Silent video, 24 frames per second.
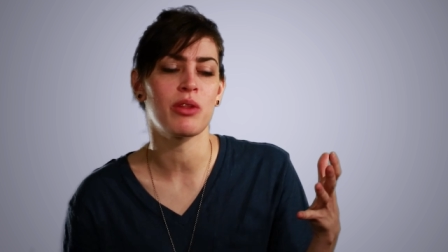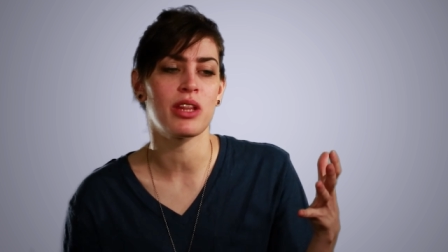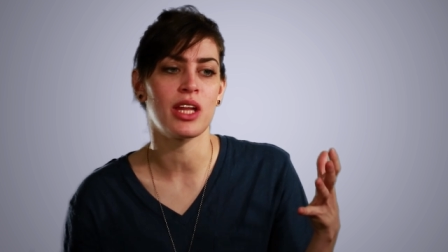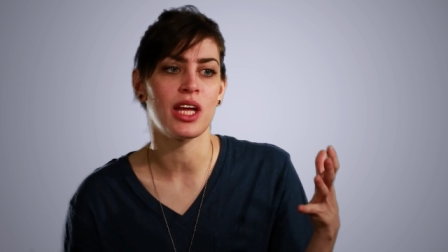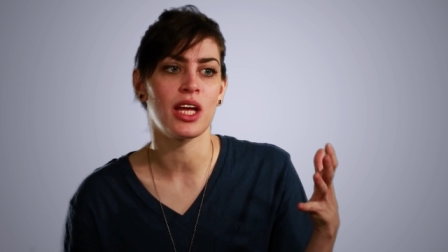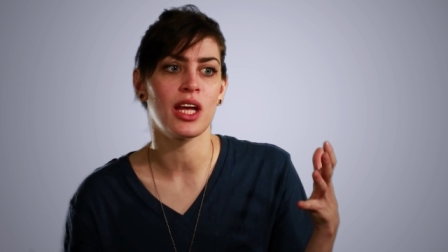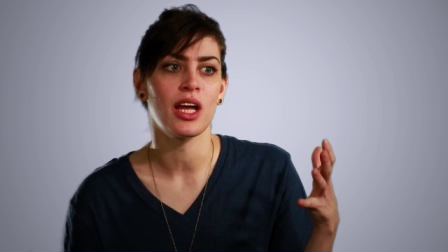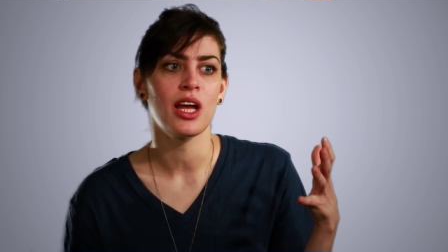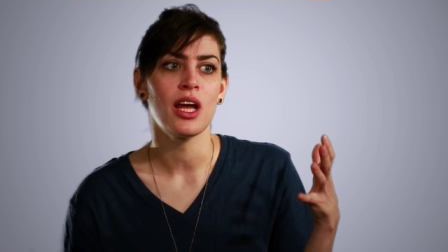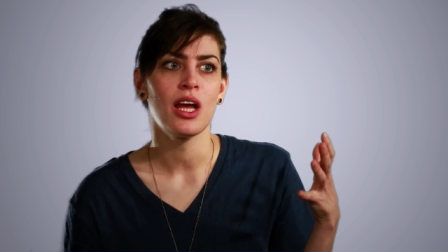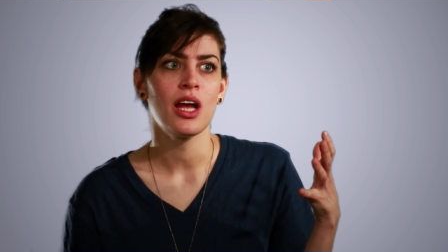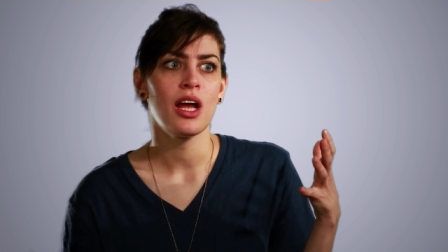
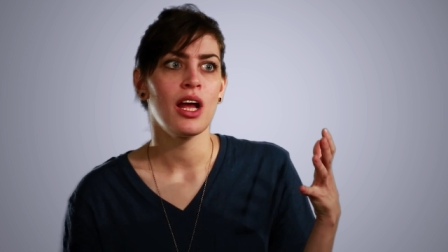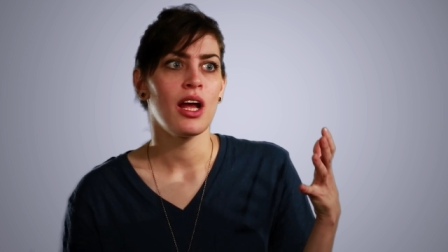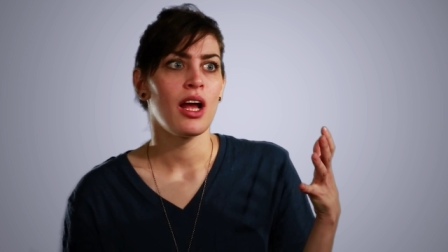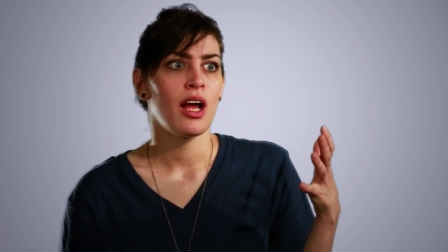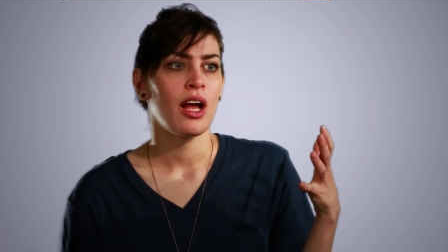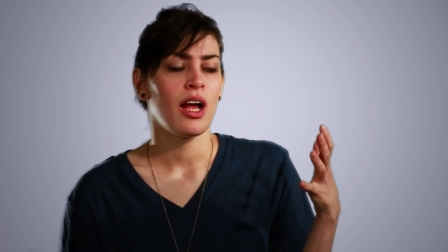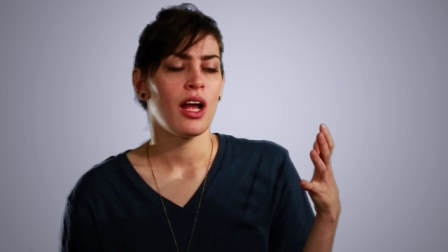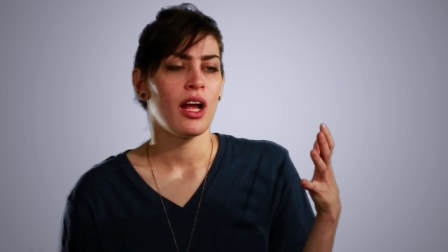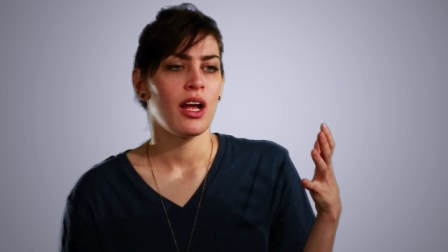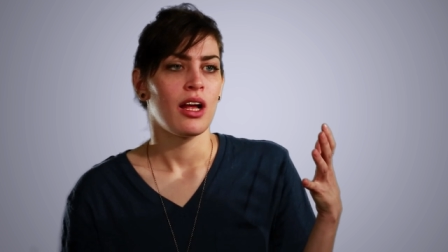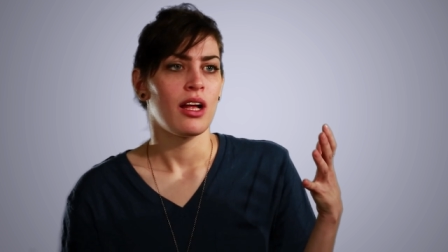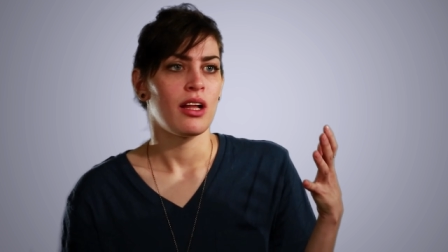think,
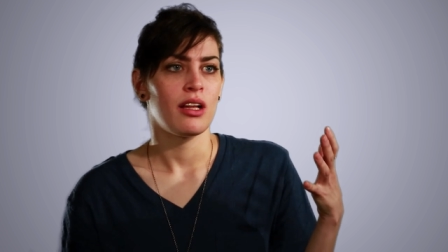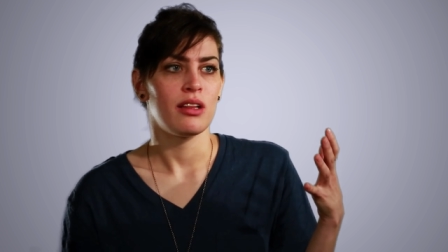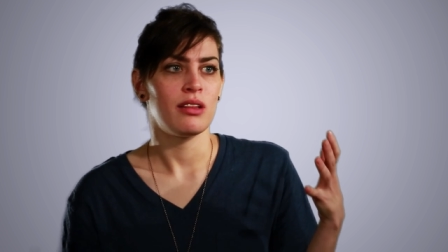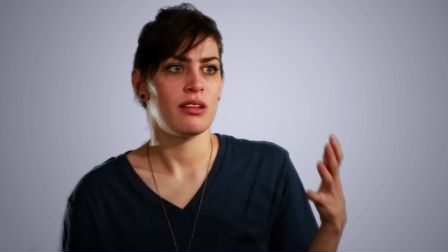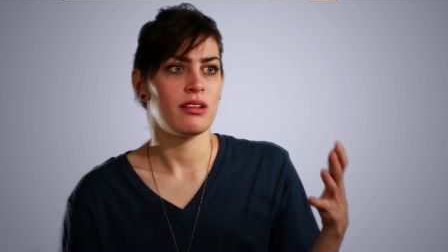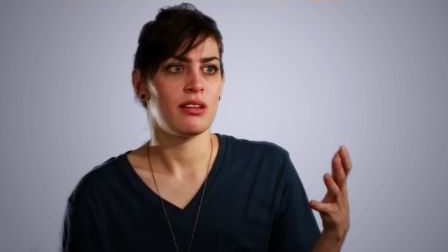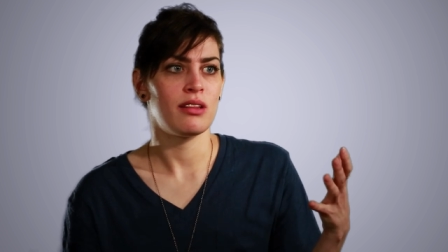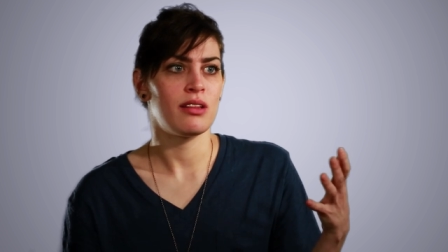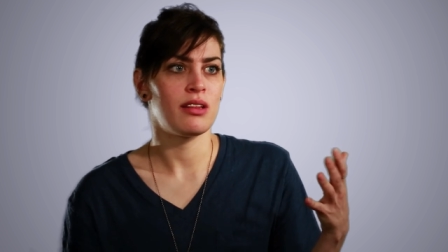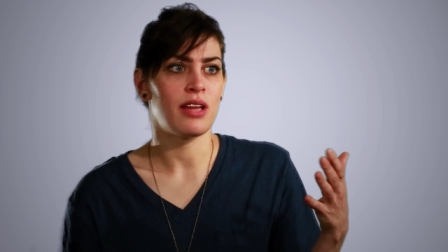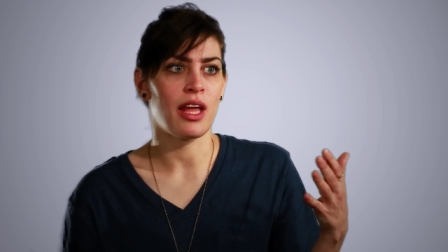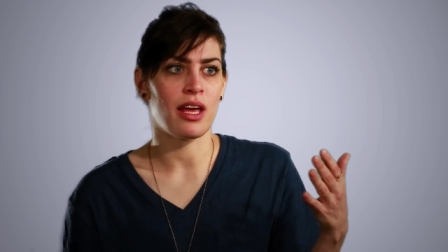
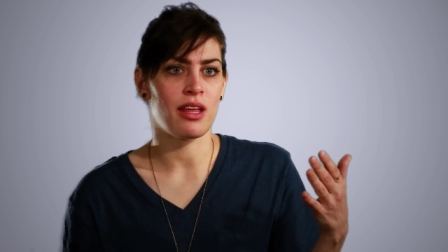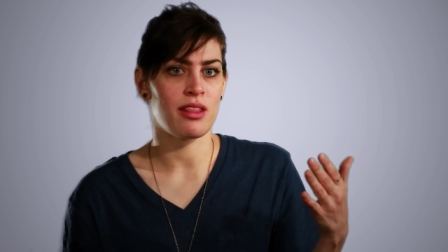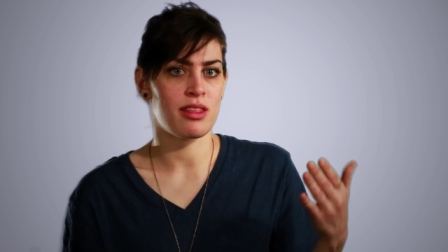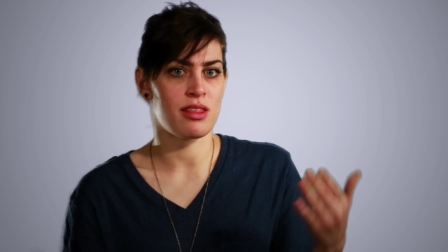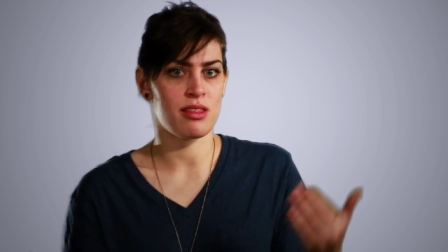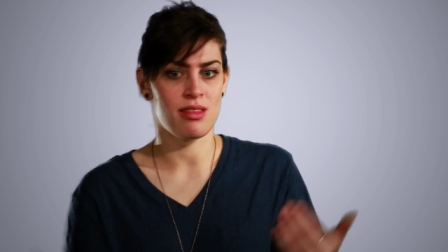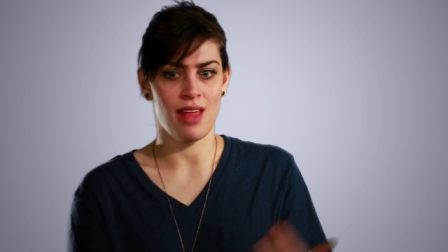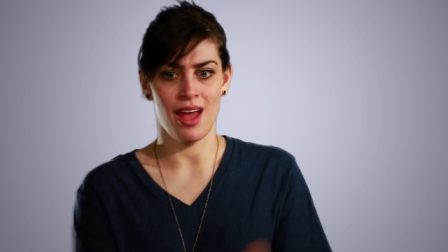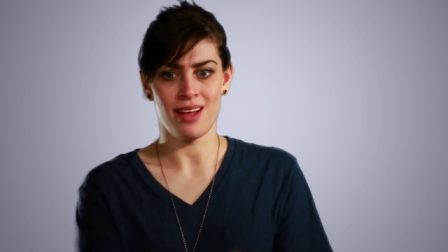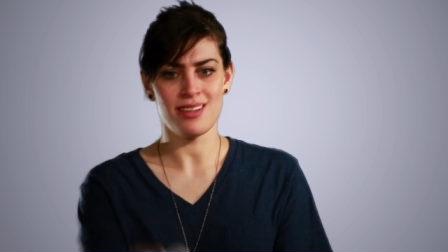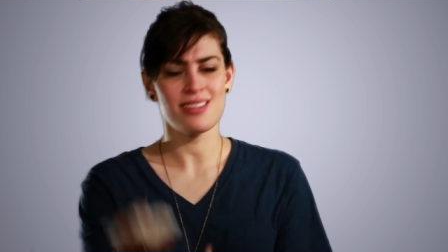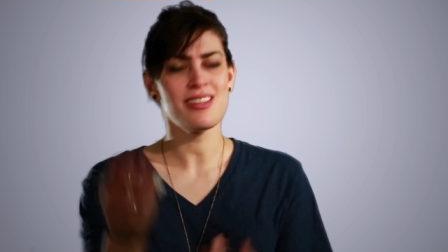
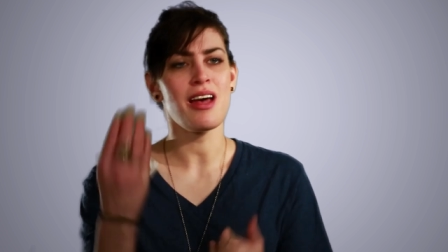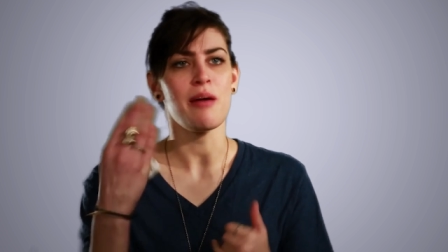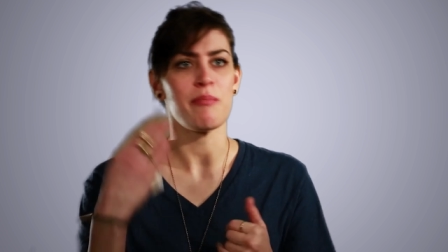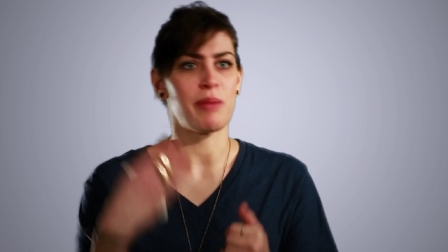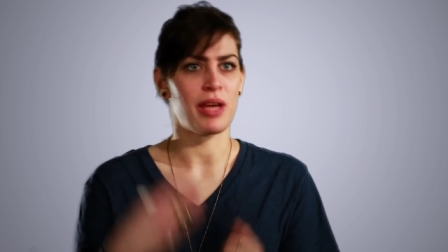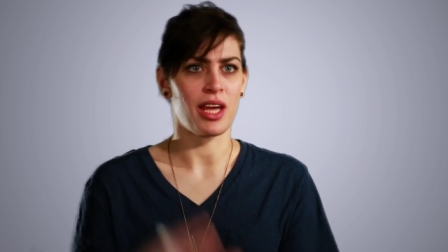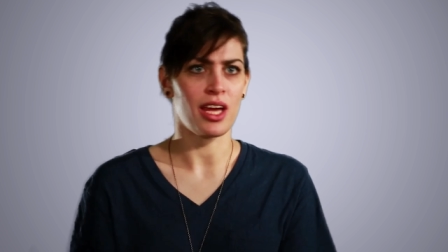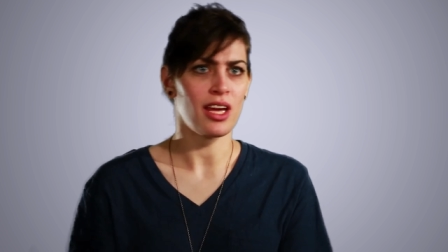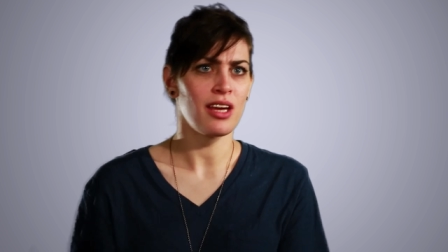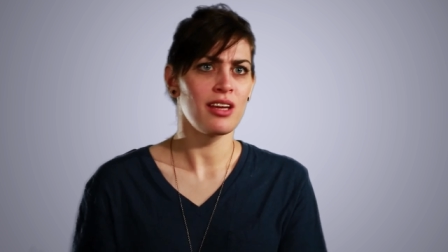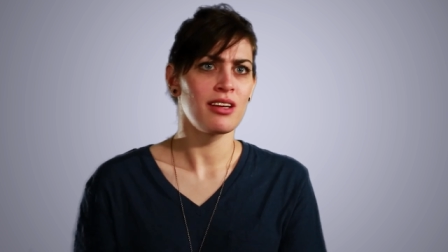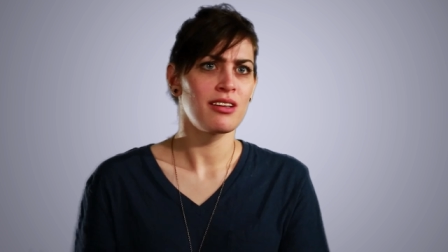like that's not
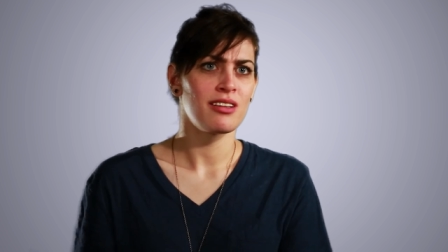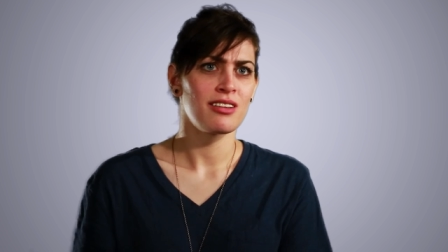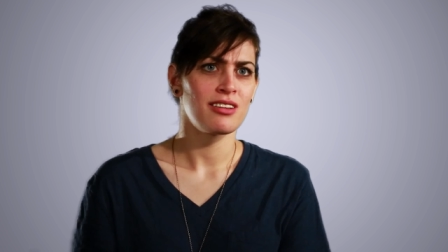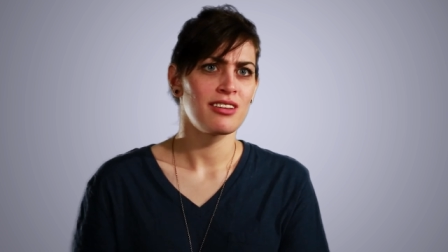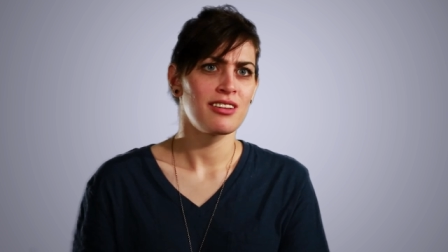me.